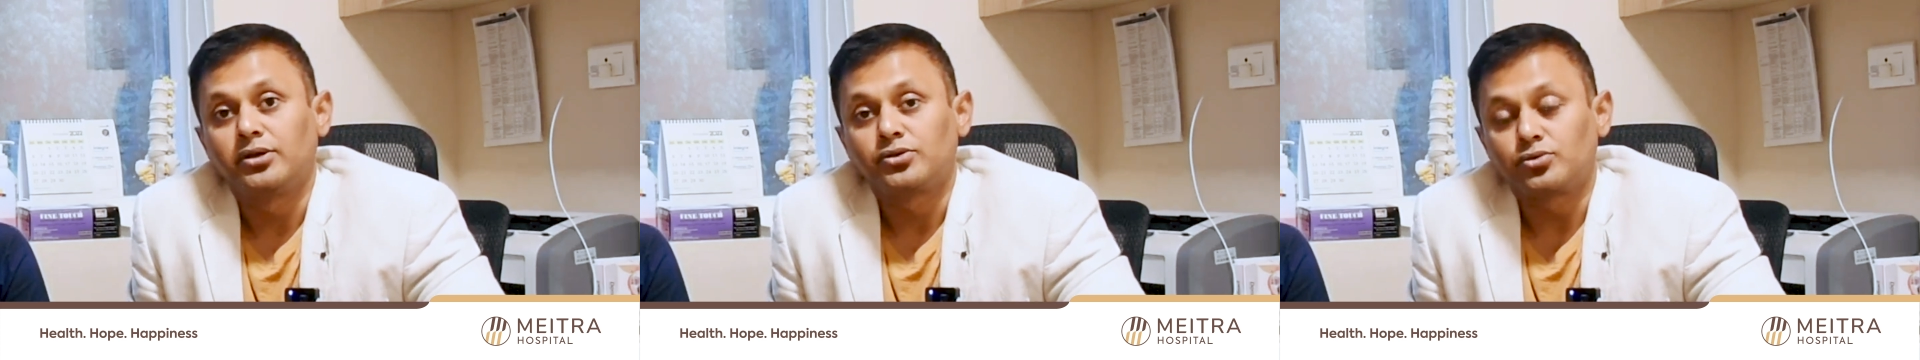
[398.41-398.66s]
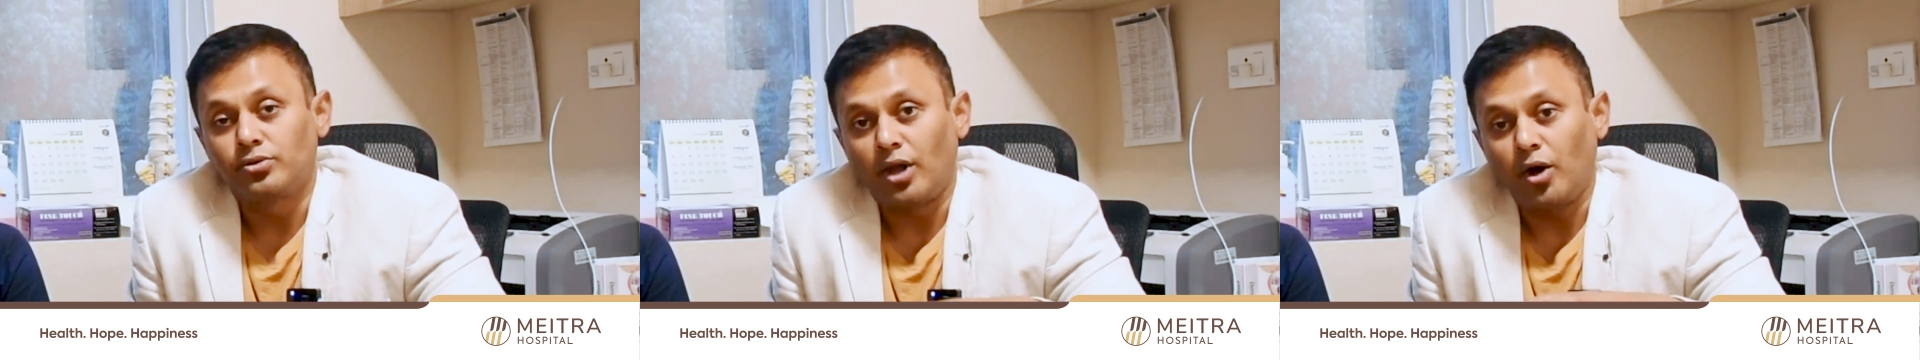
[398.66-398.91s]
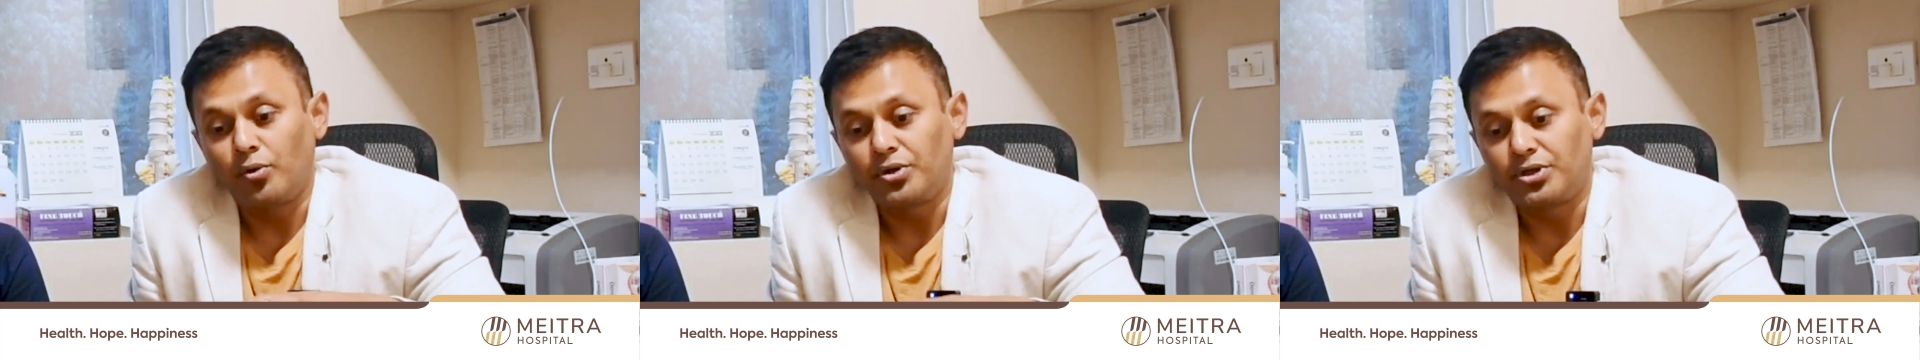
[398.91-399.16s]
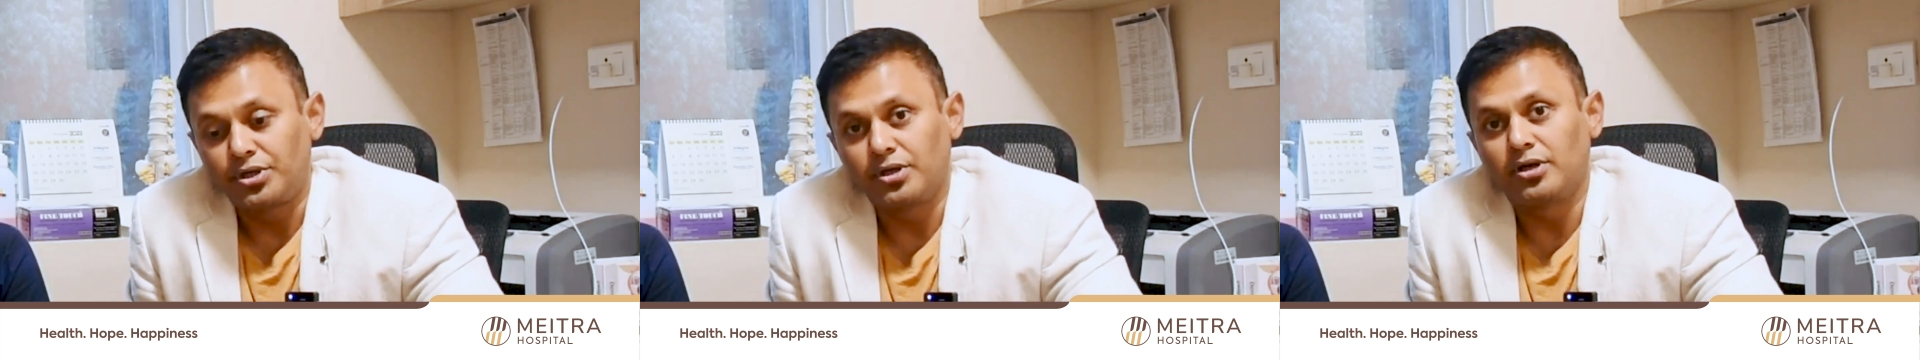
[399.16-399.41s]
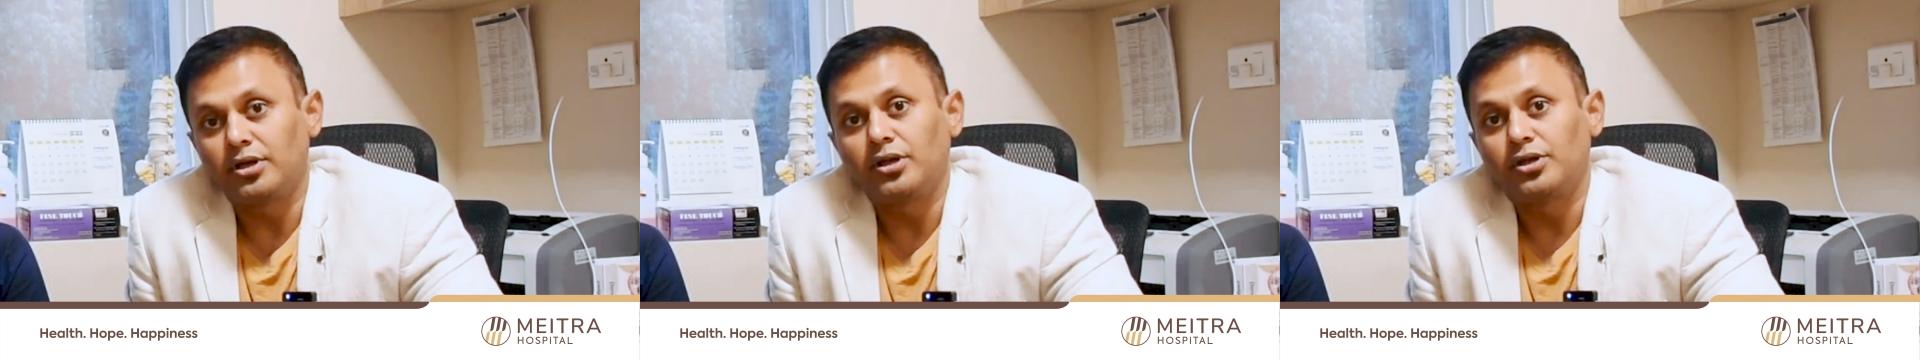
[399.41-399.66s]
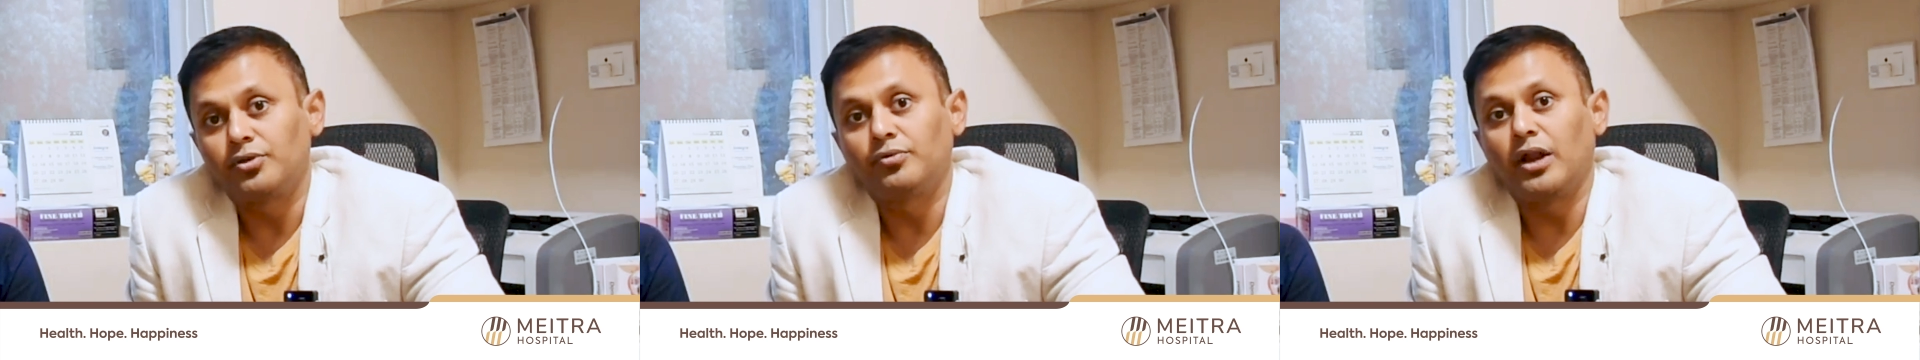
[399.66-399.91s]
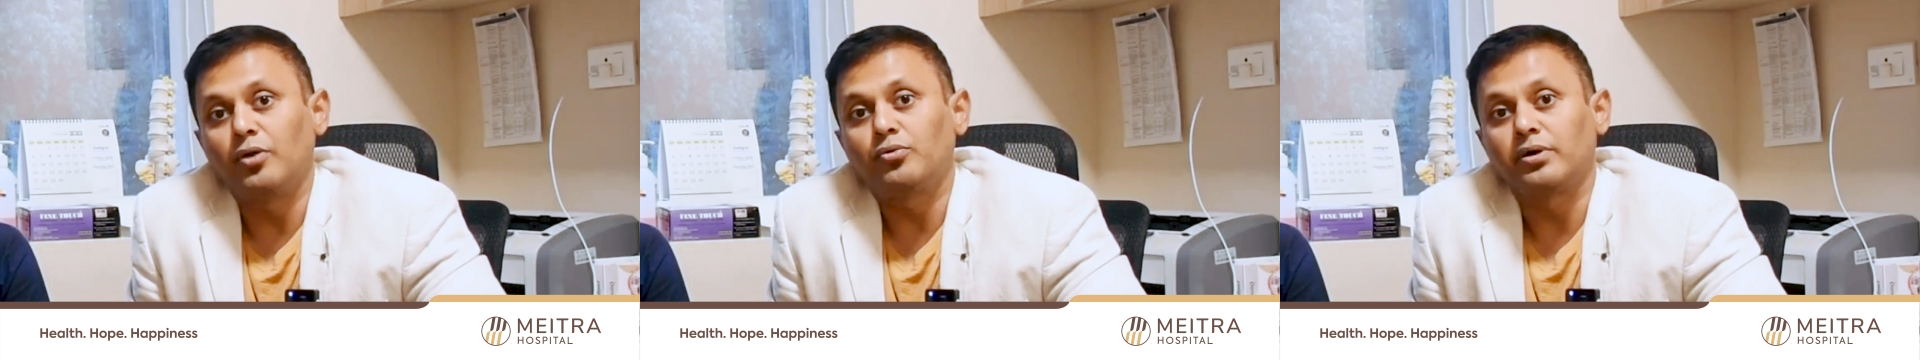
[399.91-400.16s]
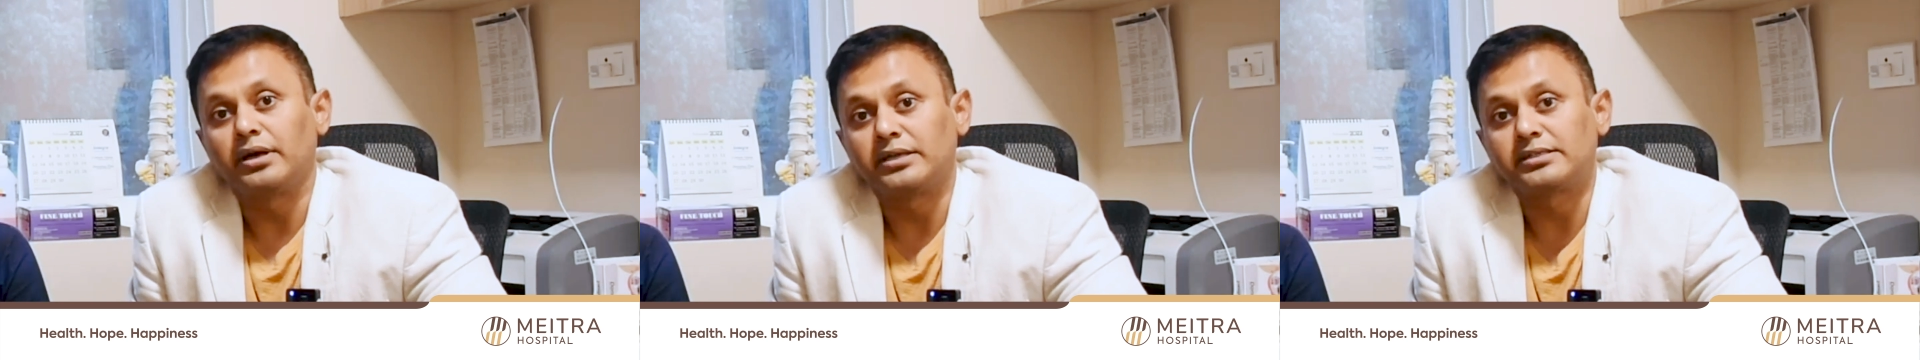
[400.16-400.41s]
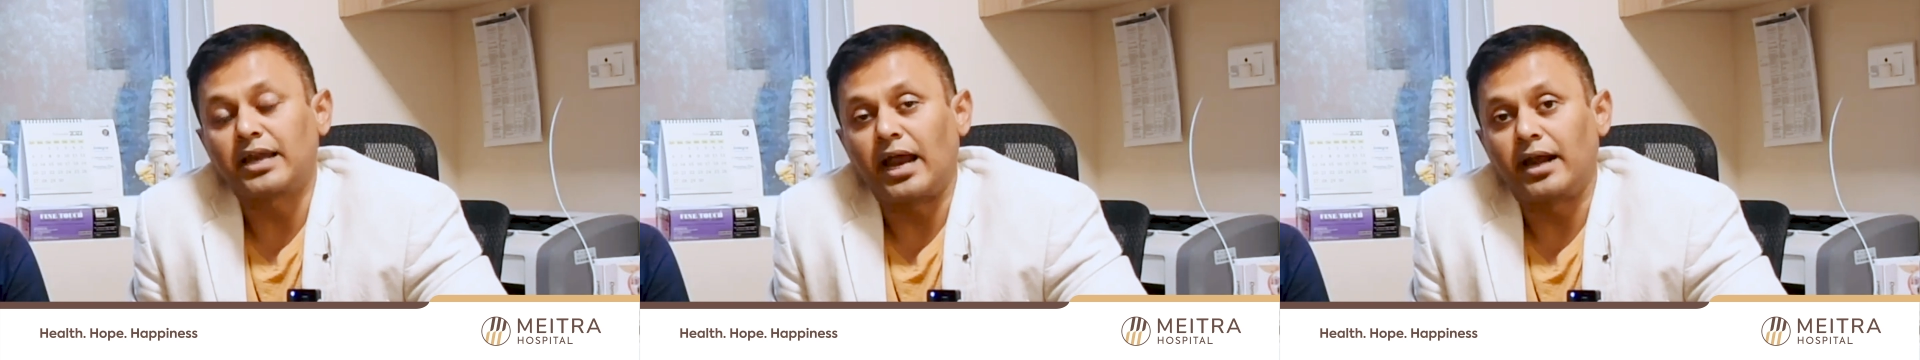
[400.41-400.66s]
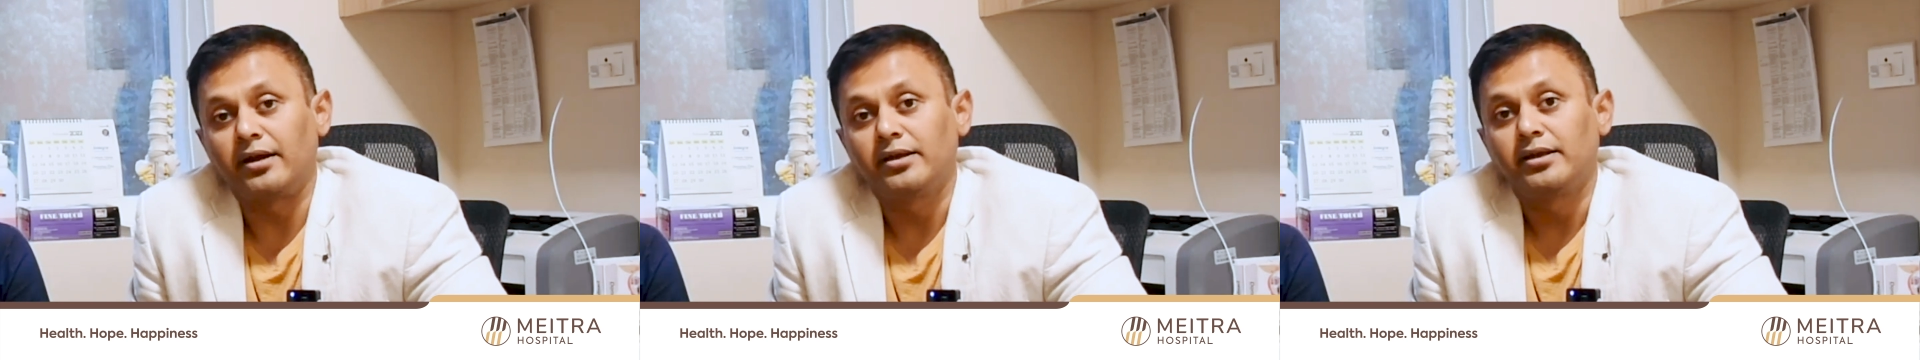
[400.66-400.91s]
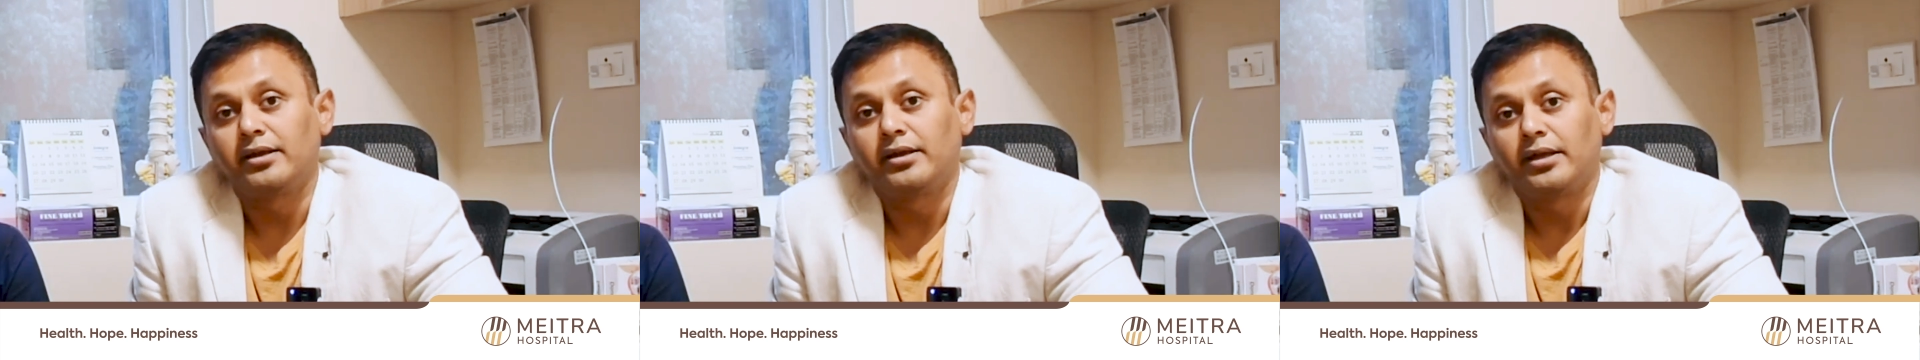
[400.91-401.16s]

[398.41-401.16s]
So now here you will have to understand,